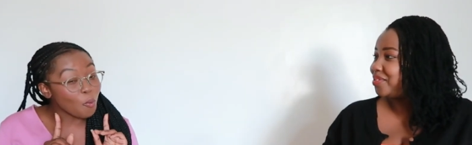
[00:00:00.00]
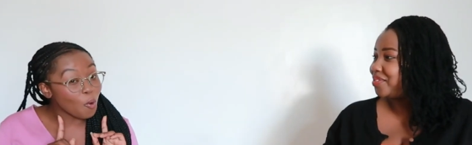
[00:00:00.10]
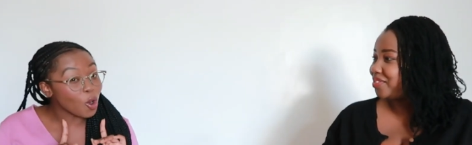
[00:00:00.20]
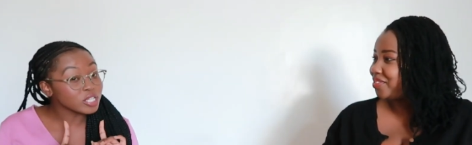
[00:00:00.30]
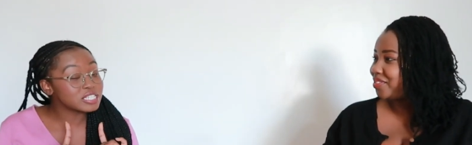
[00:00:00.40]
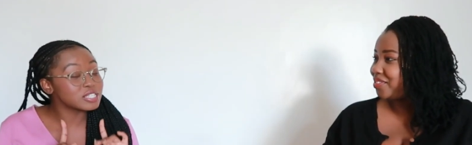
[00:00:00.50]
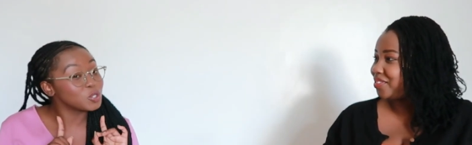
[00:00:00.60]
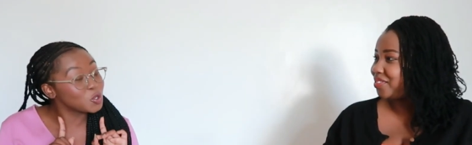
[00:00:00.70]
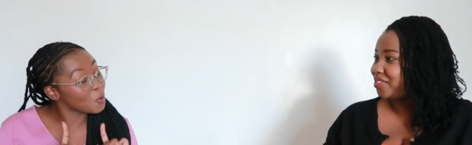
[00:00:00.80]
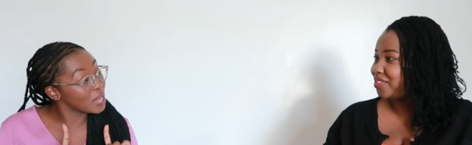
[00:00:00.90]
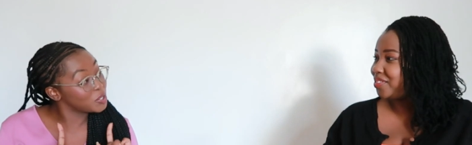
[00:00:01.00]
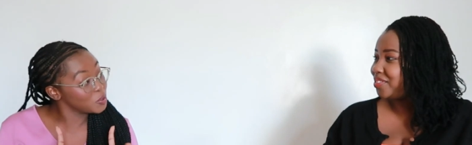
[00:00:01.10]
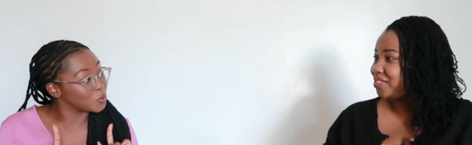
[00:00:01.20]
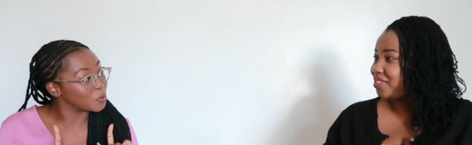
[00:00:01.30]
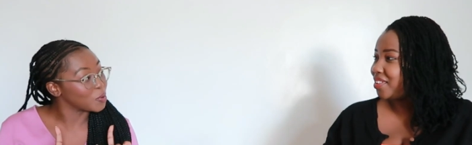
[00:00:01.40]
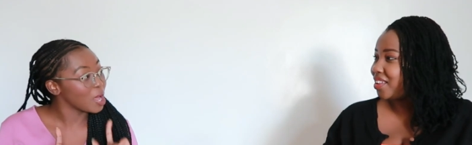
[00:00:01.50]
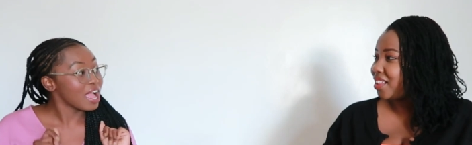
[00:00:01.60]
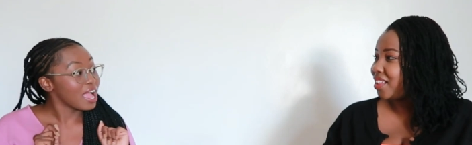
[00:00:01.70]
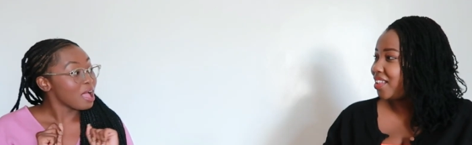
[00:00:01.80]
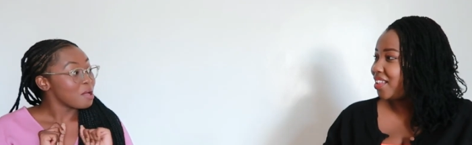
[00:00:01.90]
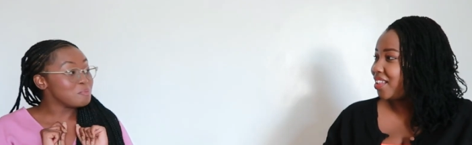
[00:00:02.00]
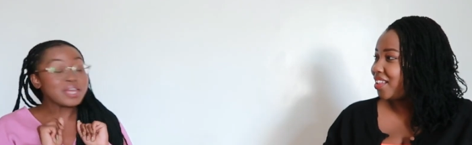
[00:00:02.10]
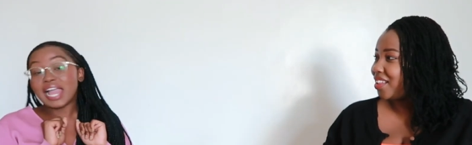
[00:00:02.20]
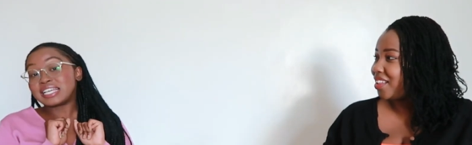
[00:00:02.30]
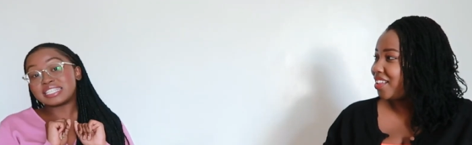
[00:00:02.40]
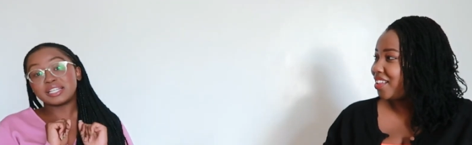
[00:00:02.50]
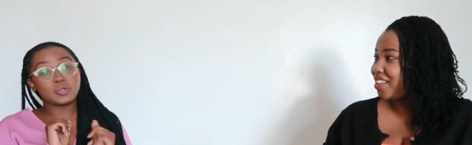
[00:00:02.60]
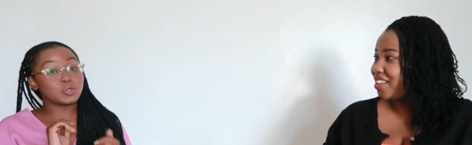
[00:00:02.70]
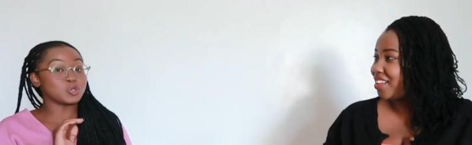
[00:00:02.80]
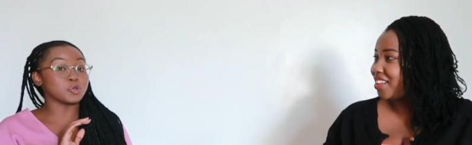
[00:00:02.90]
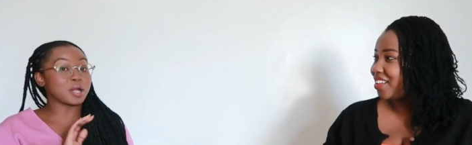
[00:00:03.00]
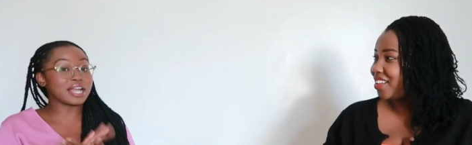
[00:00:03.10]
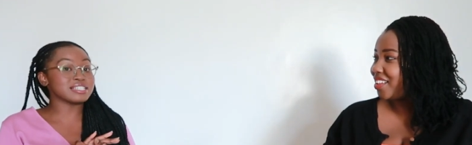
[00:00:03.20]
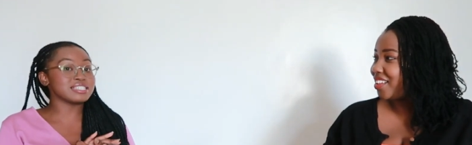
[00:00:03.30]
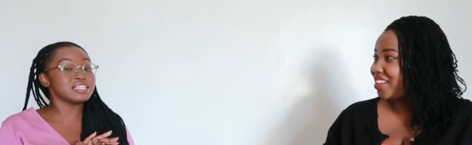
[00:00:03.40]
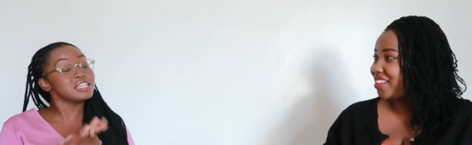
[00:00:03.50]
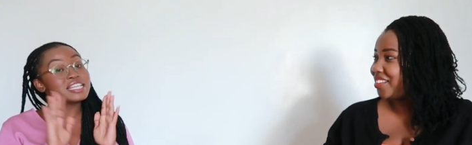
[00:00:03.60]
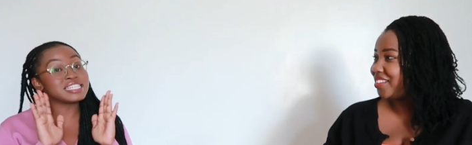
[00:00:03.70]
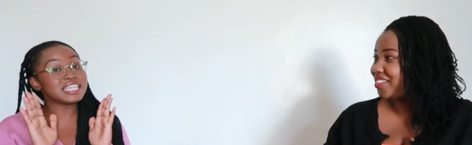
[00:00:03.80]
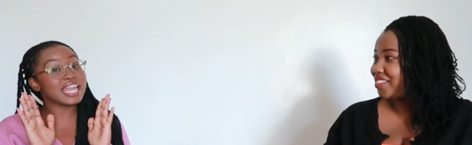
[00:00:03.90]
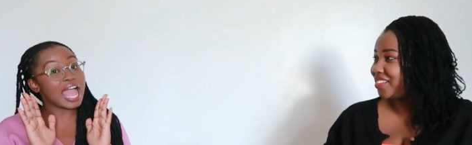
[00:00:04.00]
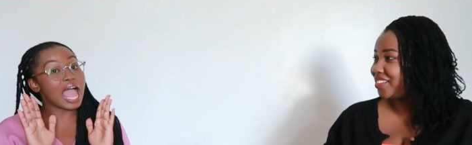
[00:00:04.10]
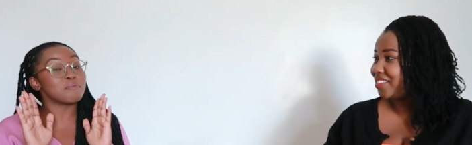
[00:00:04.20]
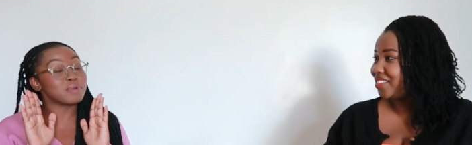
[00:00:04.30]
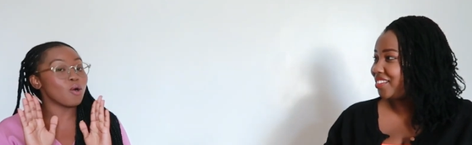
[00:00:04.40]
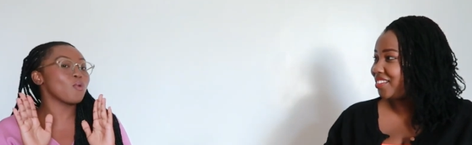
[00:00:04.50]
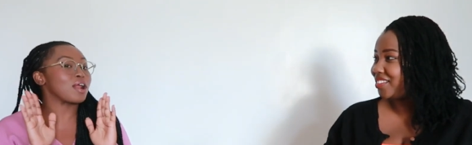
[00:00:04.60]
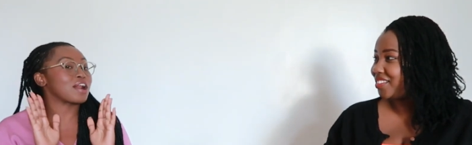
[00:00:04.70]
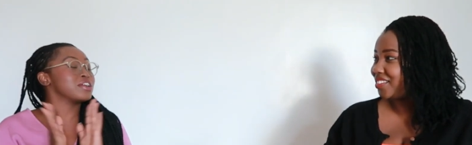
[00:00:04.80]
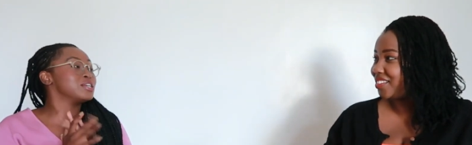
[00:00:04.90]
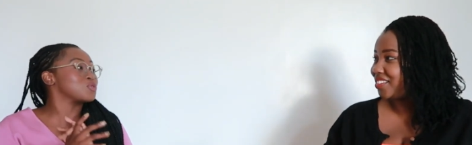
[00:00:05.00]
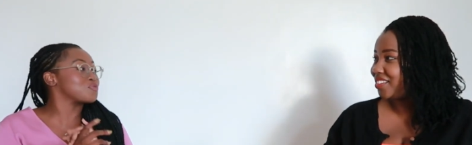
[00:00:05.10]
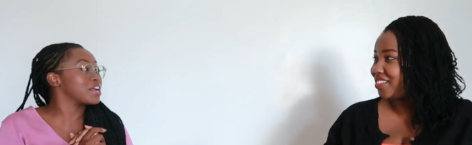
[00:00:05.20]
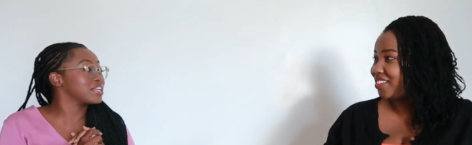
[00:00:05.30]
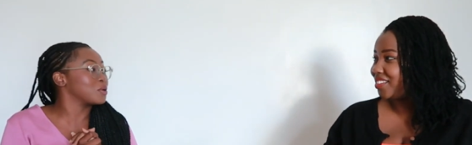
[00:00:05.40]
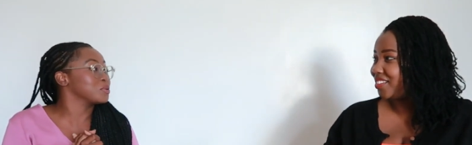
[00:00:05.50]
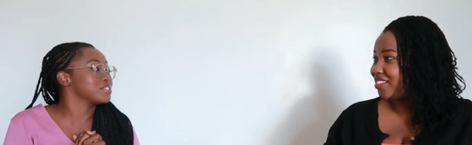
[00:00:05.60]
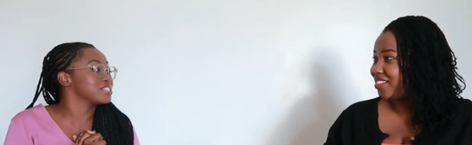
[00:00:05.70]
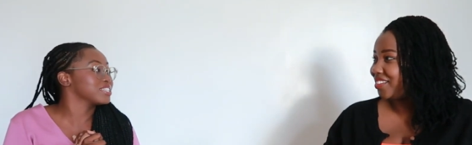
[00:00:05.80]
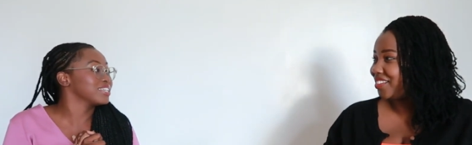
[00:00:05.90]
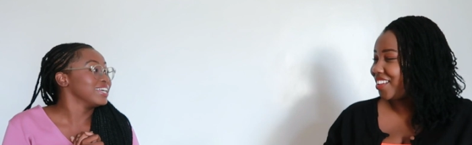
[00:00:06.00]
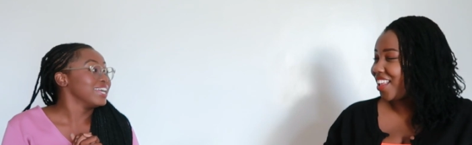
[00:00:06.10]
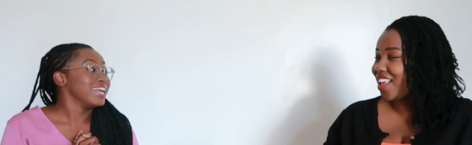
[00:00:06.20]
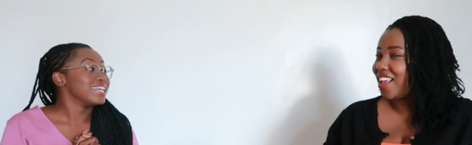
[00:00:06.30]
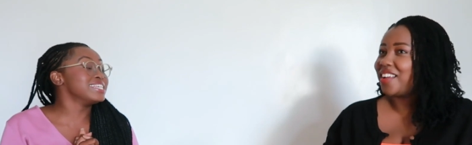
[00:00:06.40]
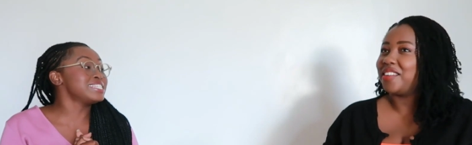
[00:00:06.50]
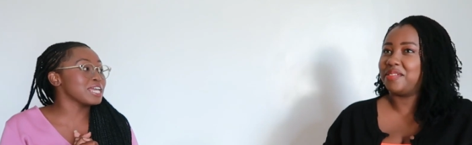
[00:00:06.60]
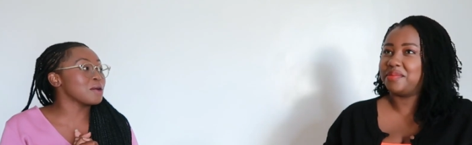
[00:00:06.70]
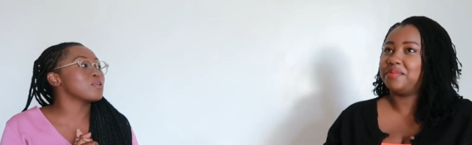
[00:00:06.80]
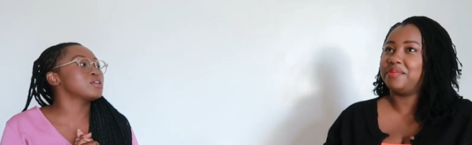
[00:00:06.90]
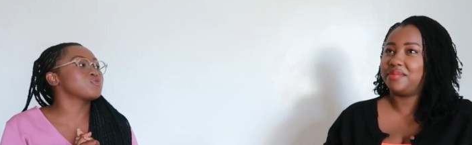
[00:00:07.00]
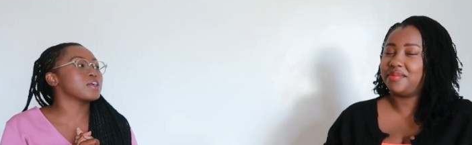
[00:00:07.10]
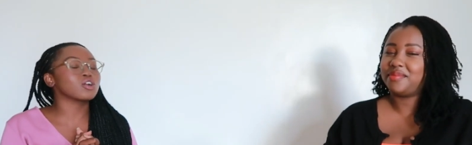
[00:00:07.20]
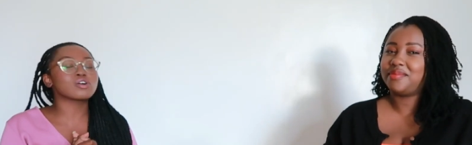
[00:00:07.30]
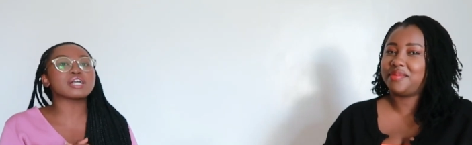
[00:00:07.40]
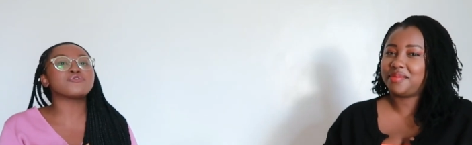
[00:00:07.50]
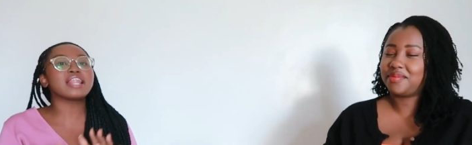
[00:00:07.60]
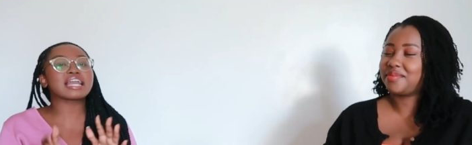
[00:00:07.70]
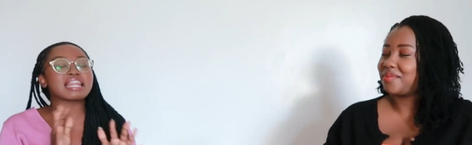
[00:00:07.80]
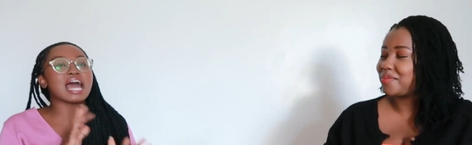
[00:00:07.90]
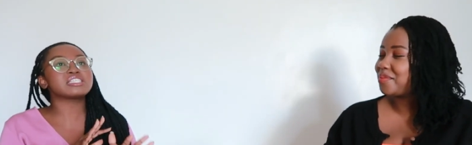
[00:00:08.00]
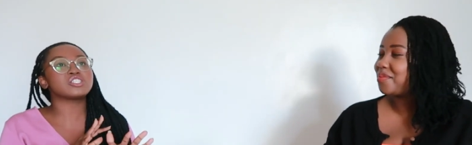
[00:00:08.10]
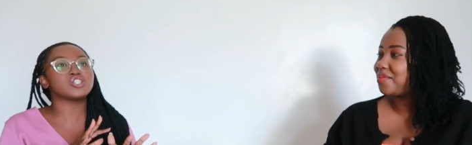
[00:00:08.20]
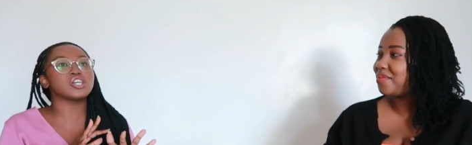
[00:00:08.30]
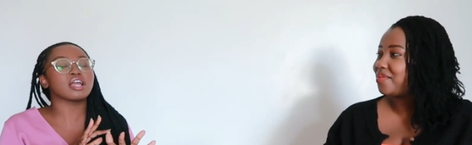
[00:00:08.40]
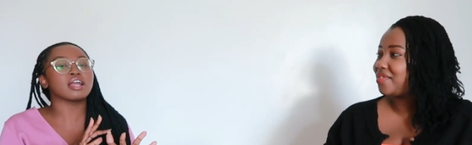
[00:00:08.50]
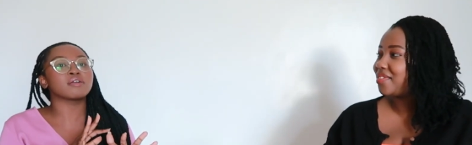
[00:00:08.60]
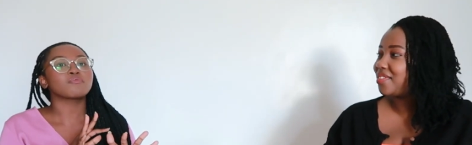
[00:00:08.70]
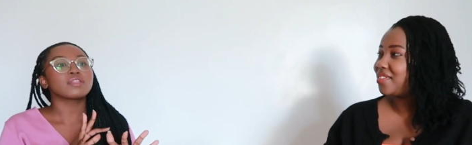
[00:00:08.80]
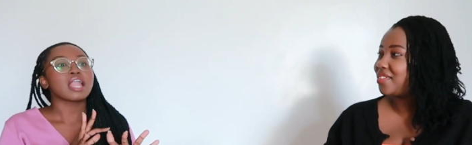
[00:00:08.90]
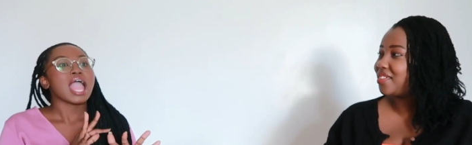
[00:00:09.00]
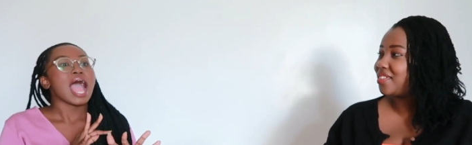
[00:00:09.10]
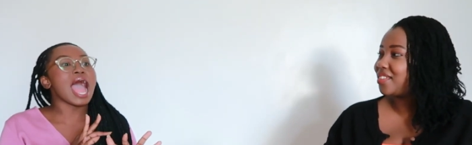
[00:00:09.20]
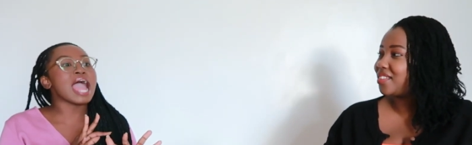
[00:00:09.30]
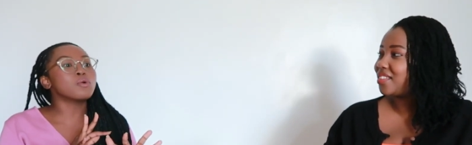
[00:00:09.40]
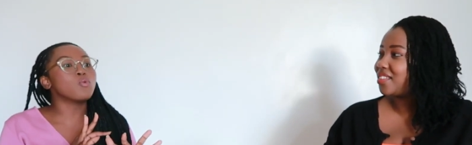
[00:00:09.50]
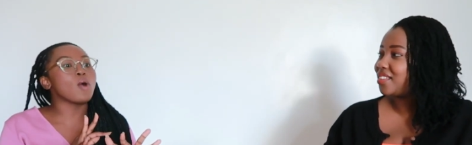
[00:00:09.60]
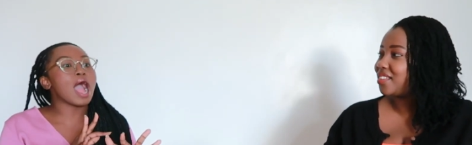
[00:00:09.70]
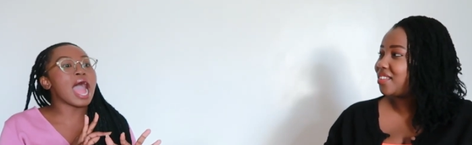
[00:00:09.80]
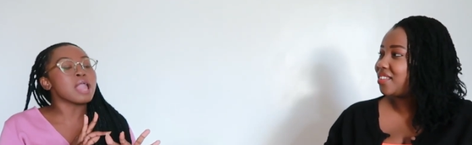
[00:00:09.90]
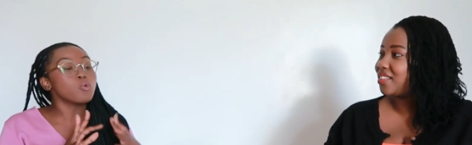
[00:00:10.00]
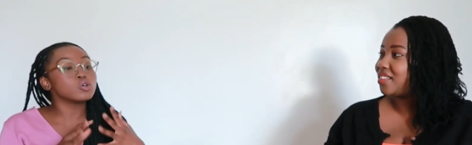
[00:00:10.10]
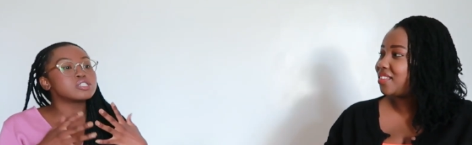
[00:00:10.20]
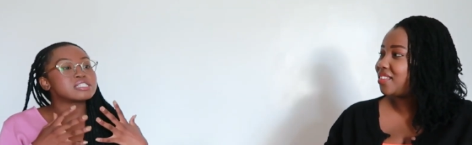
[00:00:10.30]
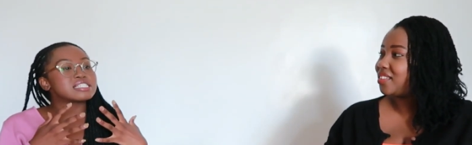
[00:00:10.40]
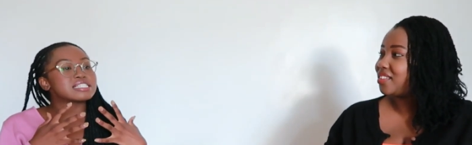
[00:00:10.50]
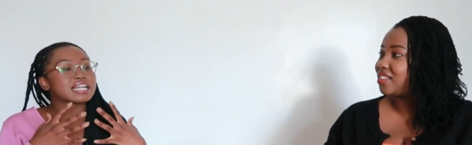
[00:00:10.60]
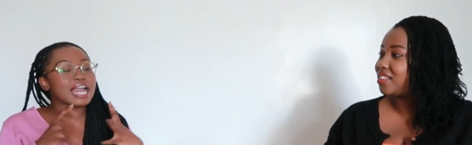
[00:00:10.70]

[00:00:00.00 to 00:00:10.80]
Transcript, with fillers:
Speaker 1: What do I do? Me, I still don't know, guys. This year, I'm not ready to find out this year I'm ready to find out because I feel like last year I I was